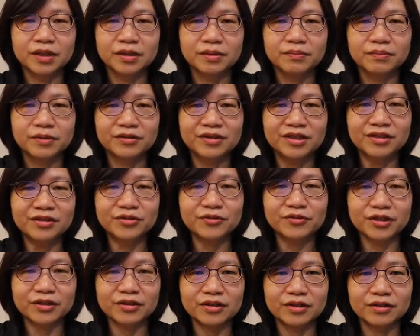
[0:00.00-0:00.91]
But
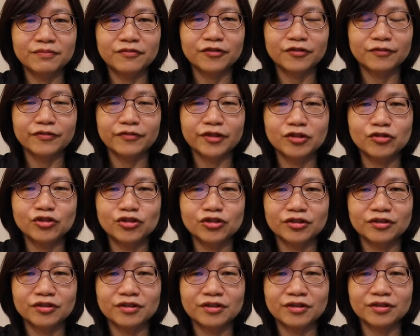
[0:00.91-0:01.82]
this
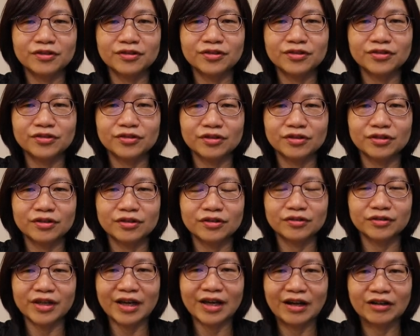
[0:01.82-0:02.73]
information is
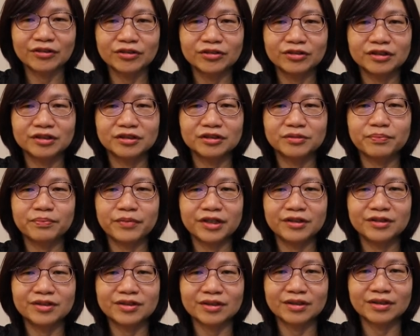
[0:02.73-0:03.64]
calculated
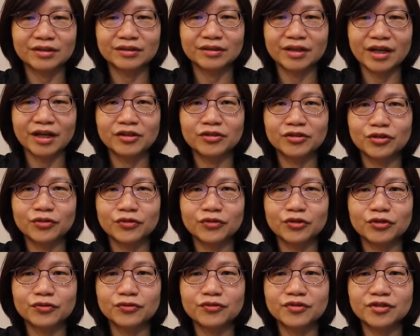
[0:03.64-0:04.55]
based on annual
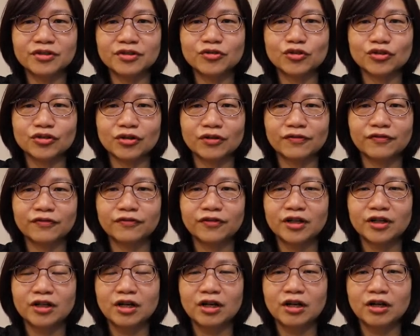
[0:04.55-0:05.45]
usage of
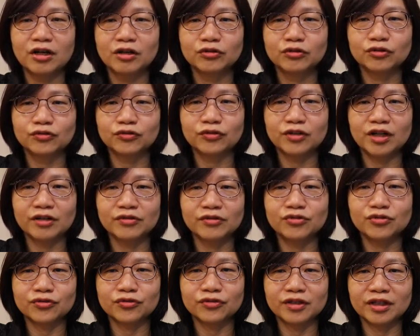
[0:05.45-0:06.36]

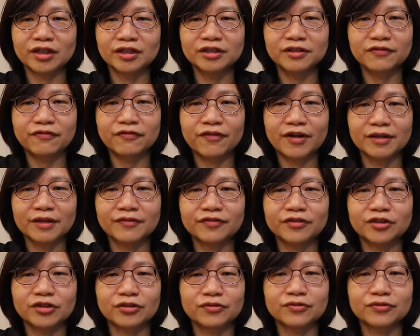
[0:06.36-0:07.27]

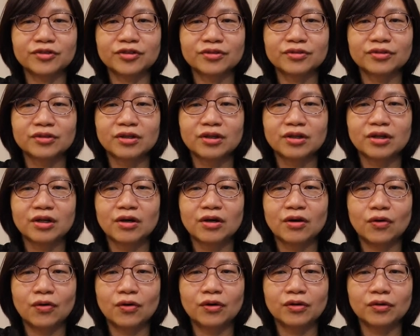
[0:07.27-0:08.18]
295 loads,
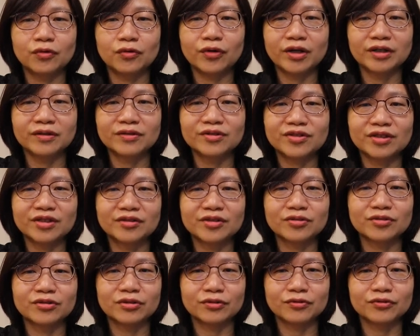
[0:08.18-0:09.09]
or around
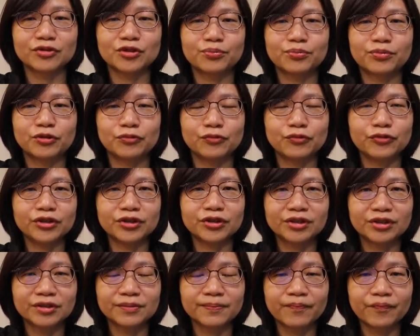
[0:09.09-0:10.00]
6 loads per week.